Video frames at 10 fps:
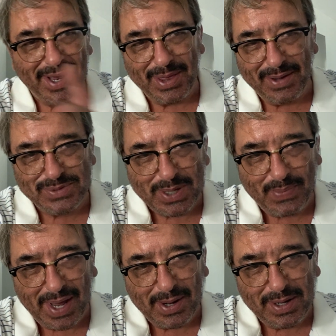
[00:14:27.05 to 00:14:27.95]
love
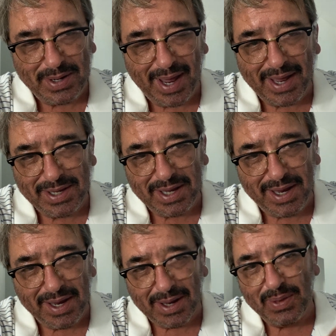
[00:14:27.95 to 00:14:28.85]
Chapala and
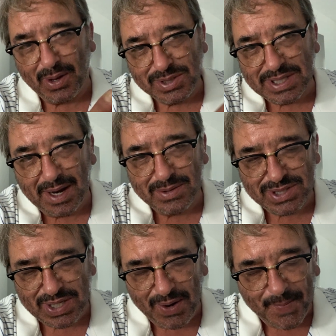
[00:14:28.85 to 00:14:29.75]
Ajijic and those towns
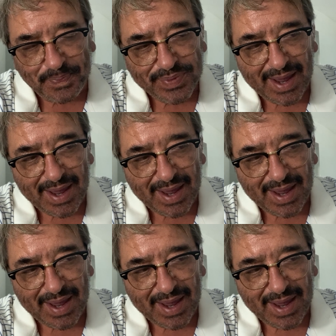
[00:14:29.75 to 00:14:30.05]
too.